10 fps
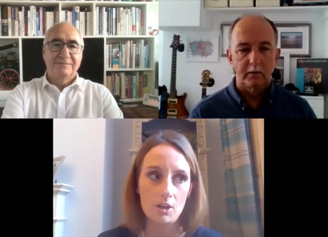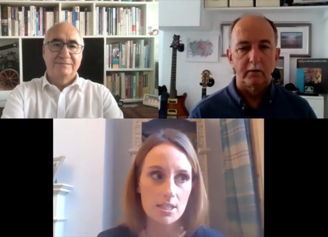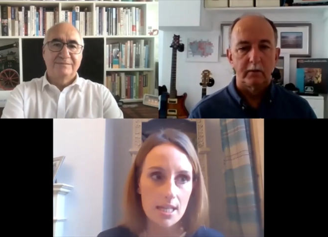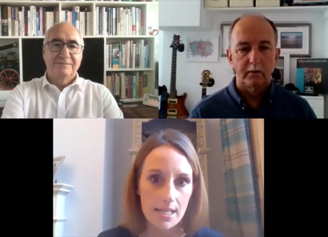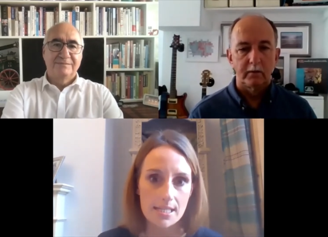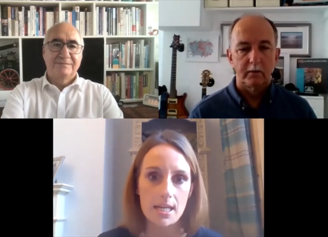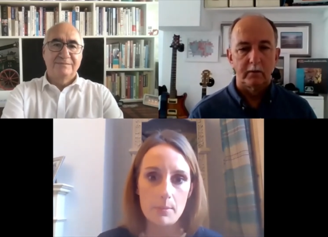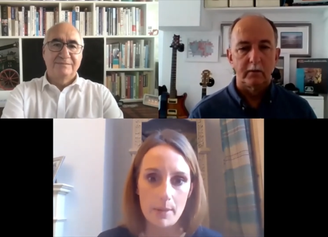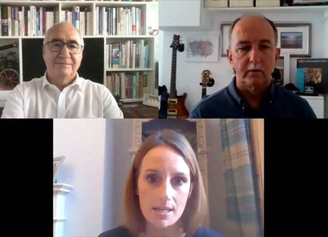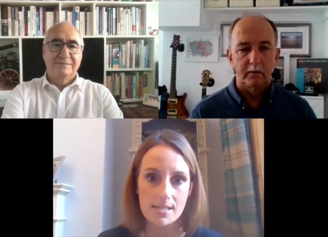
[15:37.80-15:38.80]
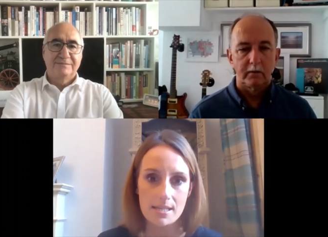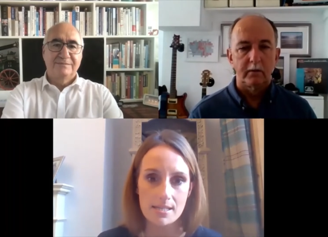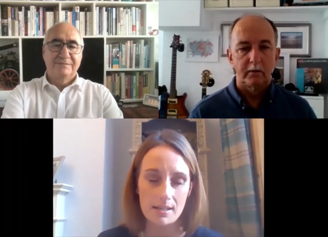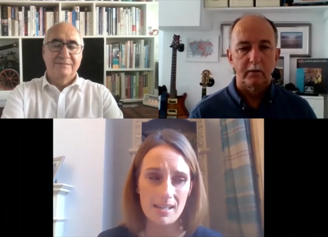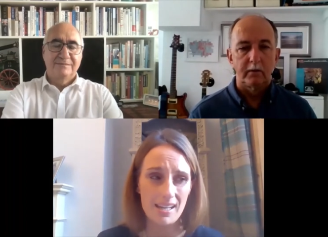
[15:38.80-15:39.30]
Speaker 1: on a day to day basis.
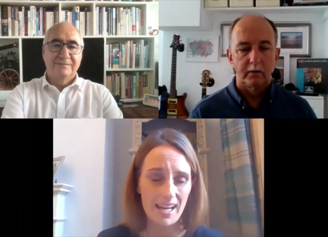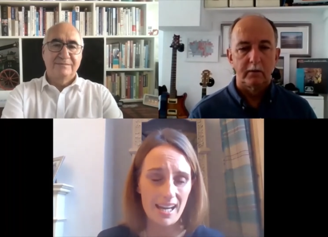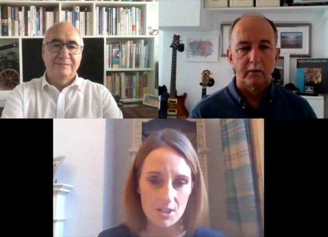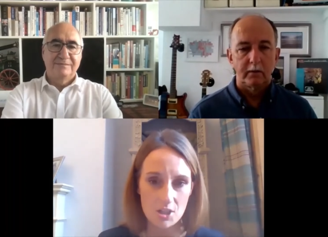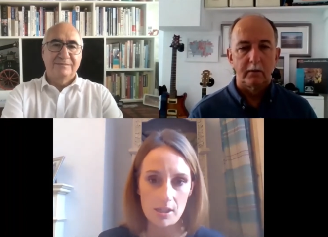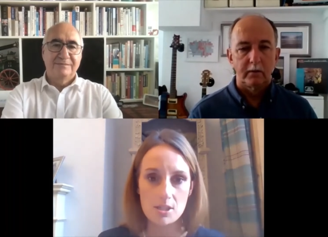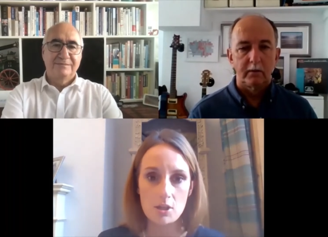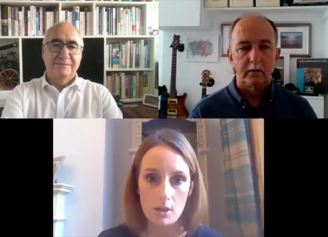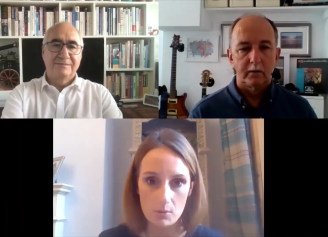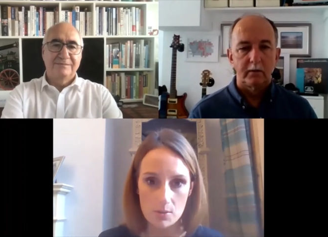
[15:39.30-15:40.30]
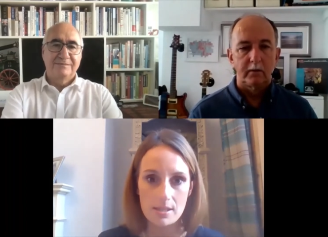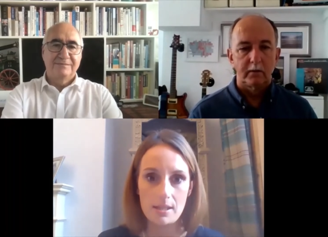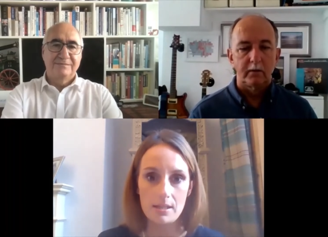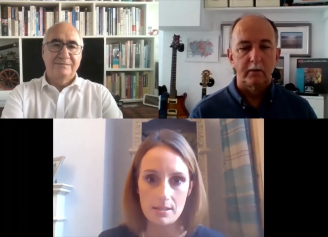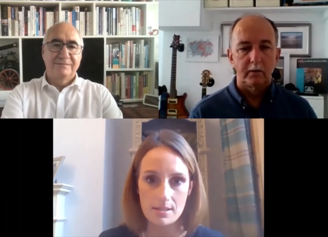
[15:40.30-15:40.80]
And actually, it's those
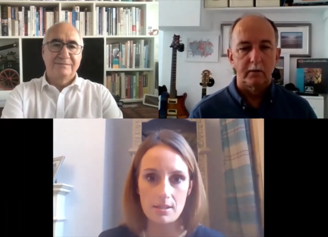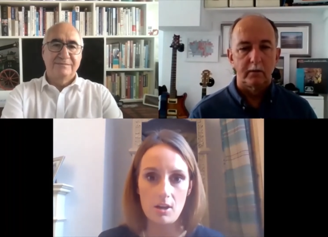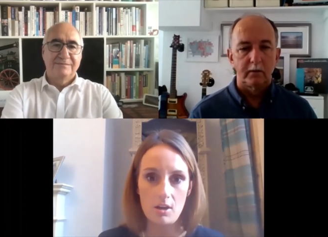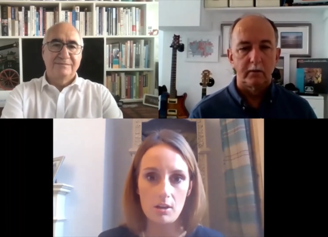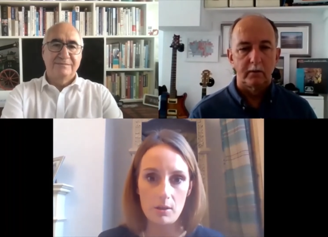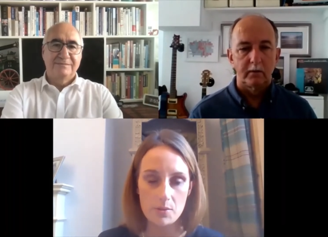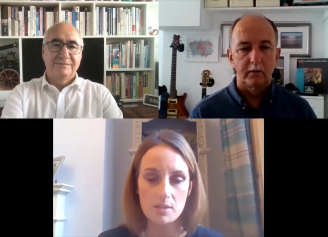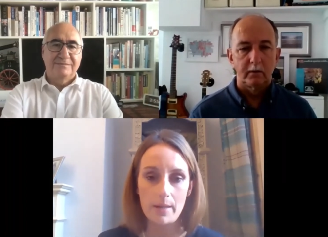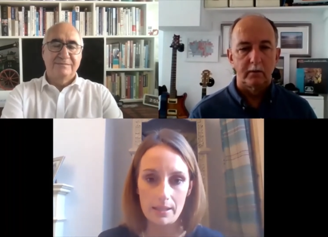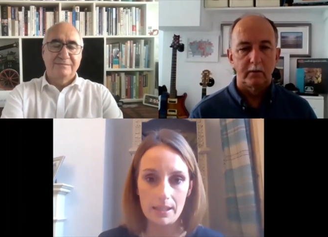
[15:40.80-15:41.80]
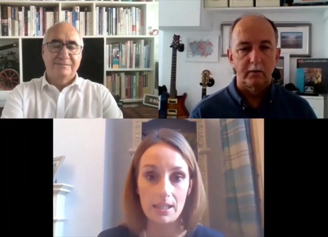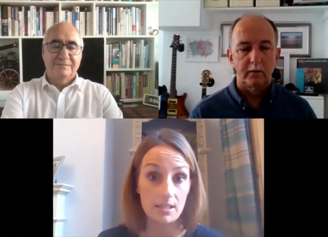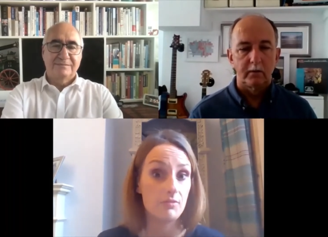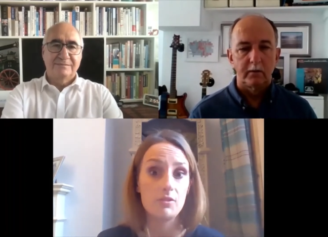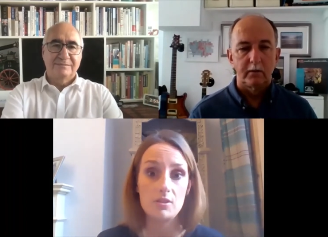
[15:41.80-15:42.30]
things that are going to make the key
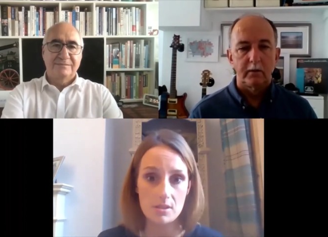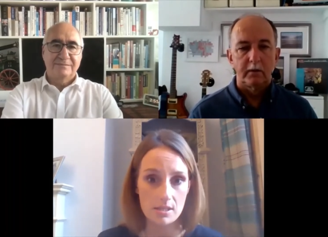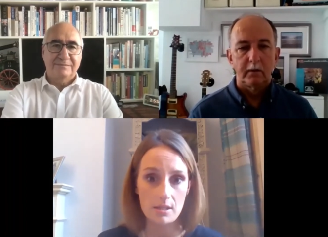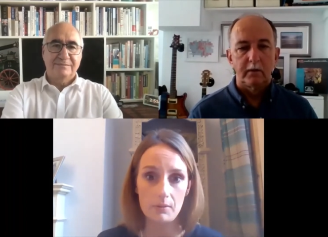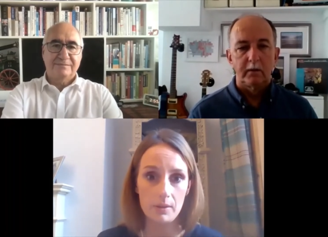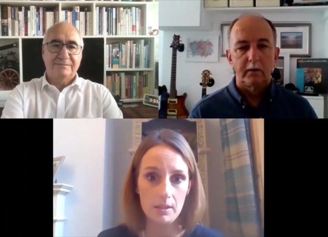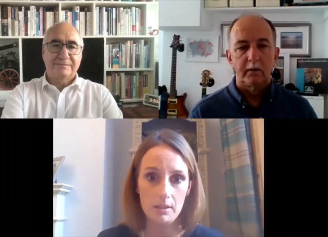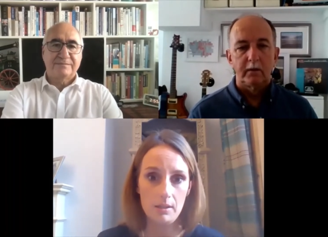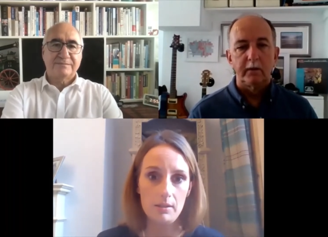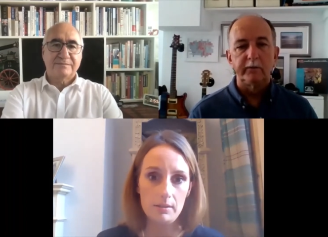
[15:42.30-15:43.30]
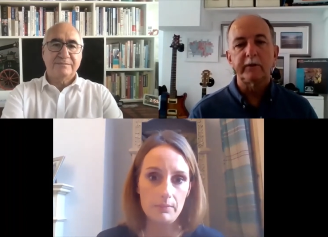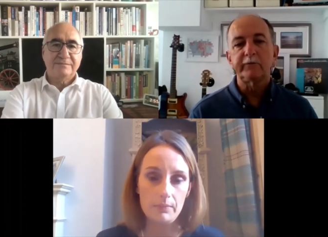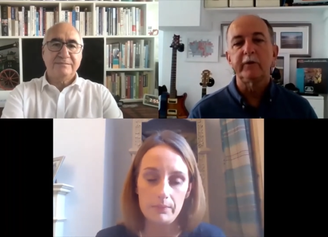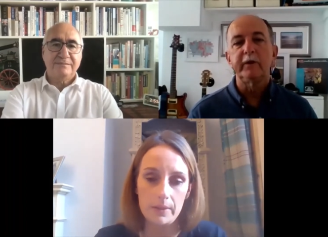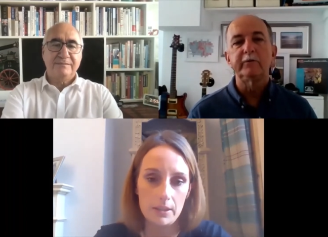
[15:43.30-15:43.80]
difference. So,
Speaker 2: it's, that's
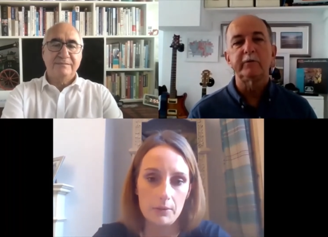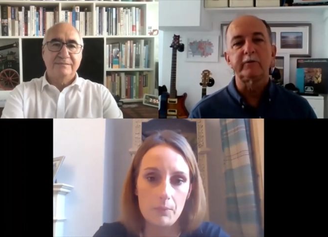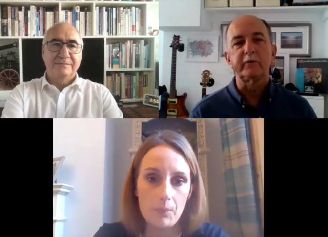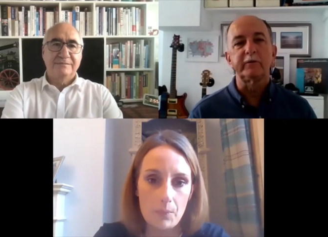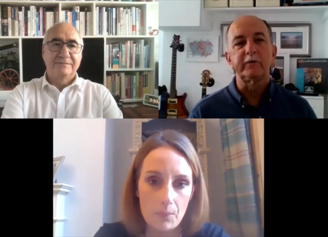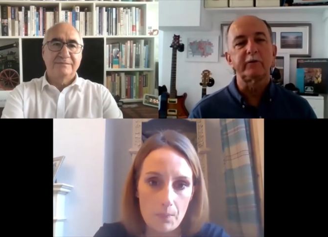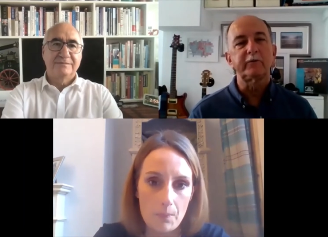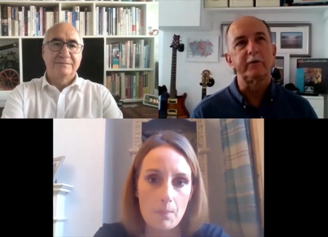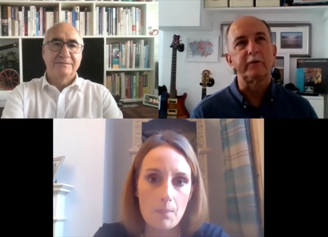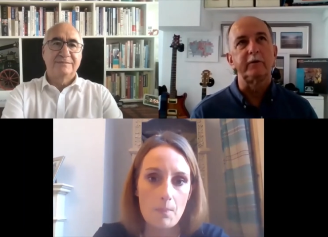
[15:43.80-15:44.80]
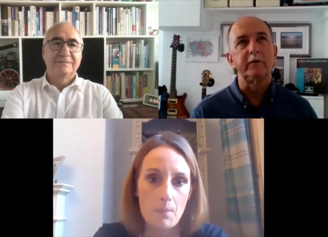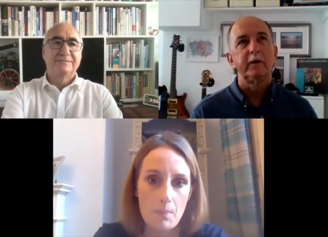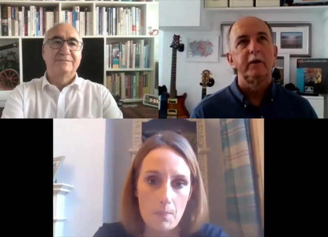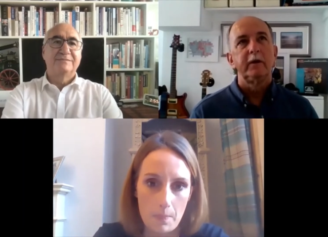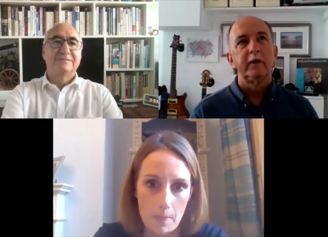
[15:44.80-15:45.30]
really interesting because actually,
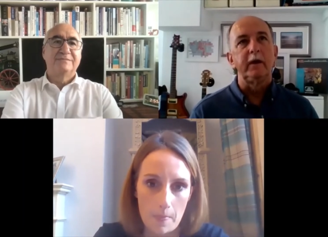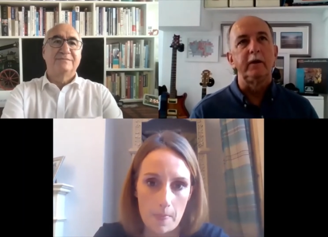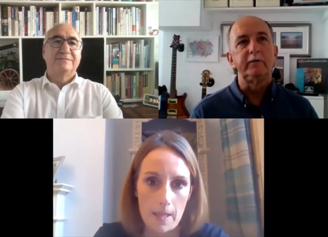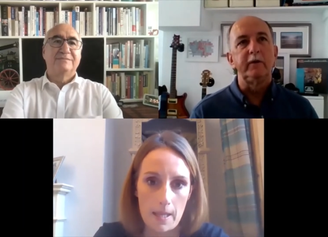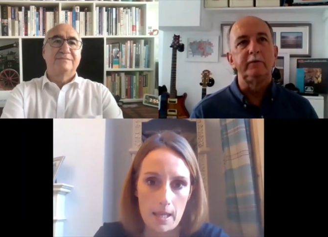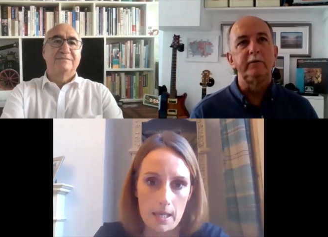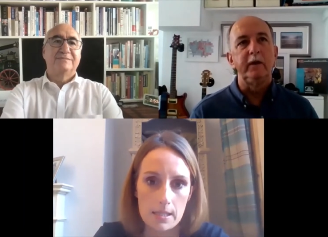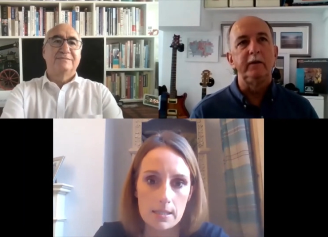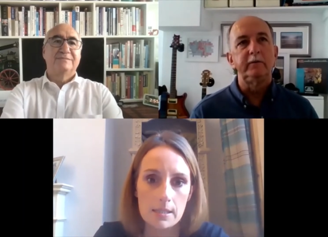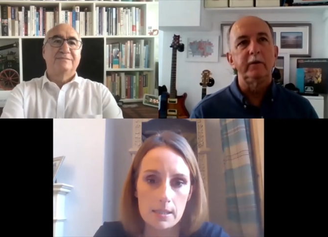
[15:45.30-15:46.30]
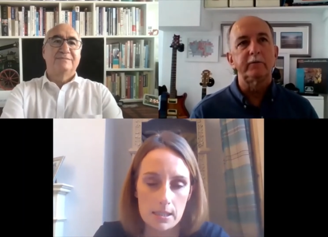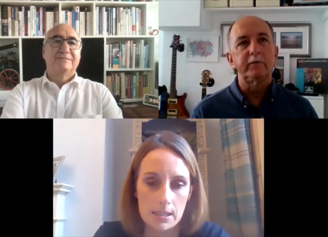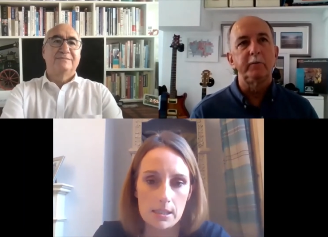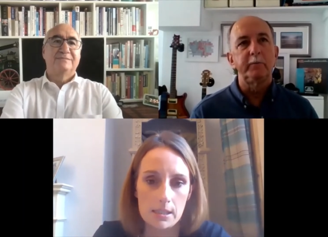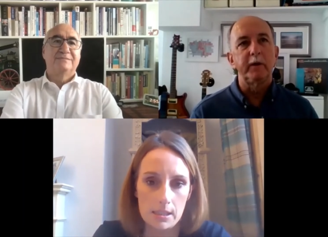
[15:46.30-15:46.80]
it, it, it does
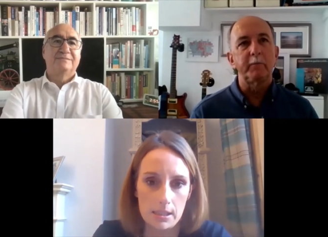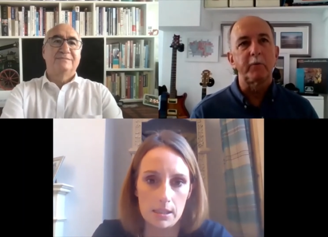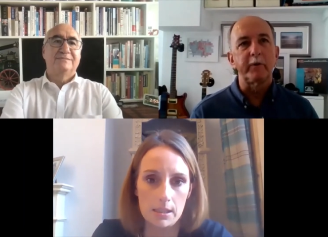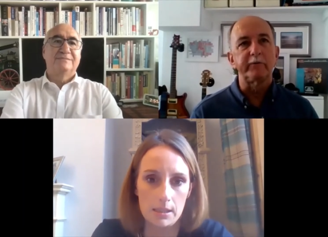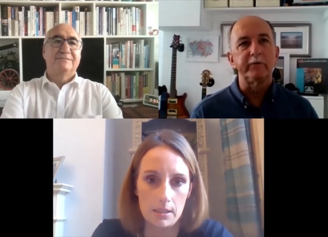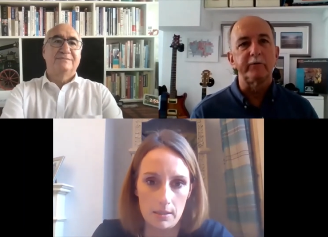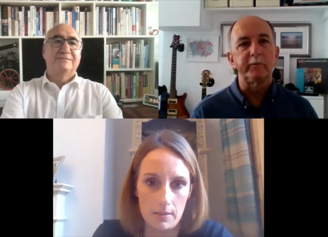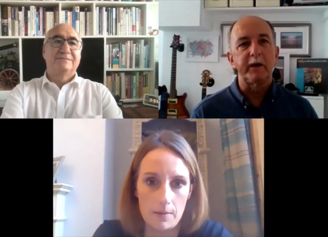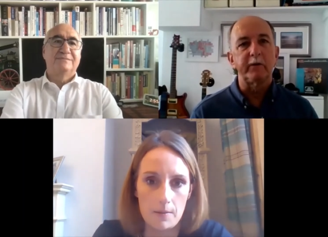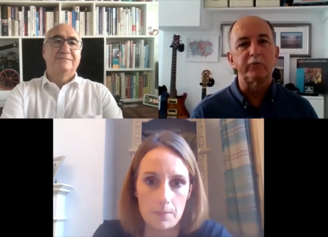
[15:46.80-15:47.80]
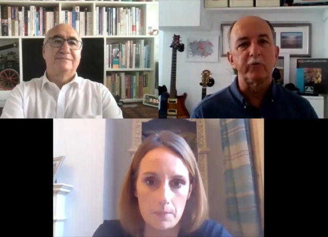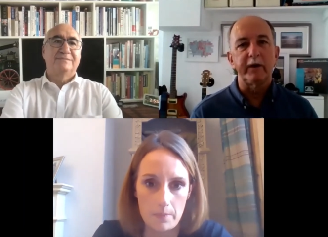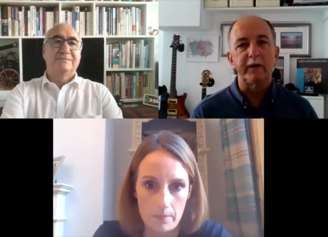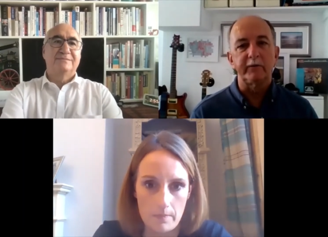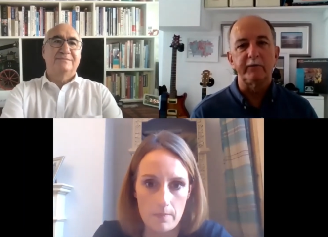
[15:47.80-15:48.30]
open up questions about
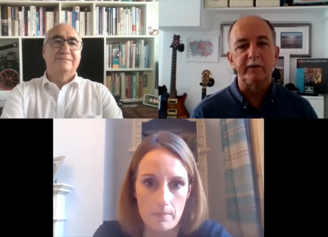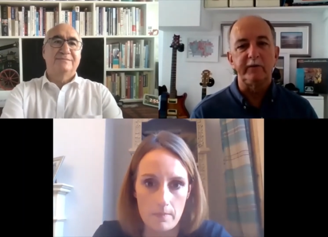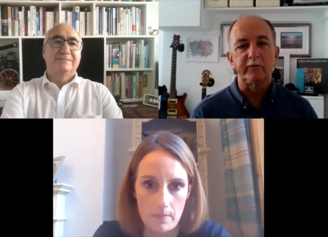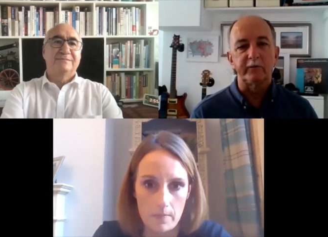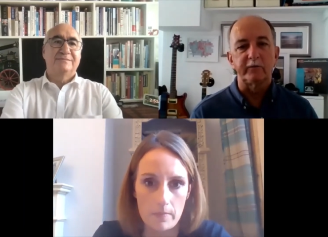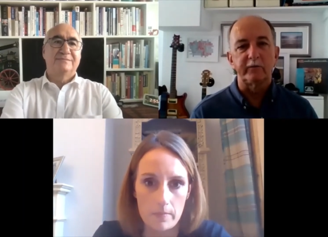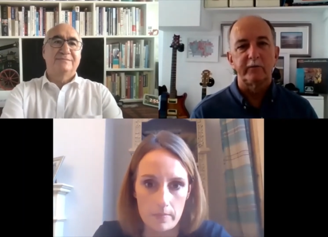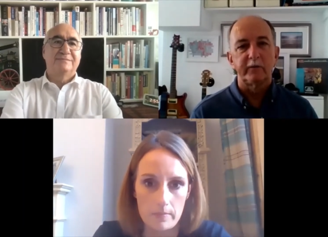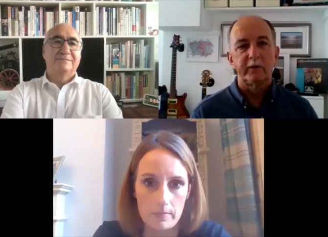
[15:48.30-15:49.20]
training of teachers